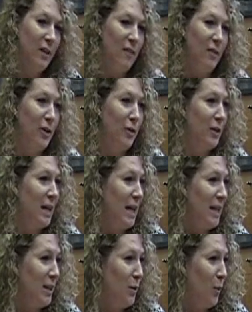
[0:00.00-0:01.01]

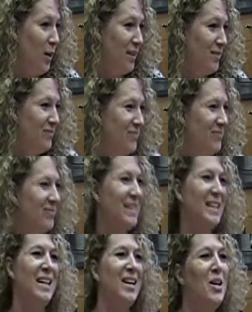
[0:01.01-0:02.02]
580 to
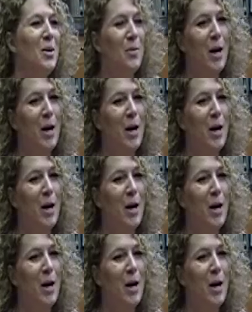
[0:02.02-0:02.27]
1.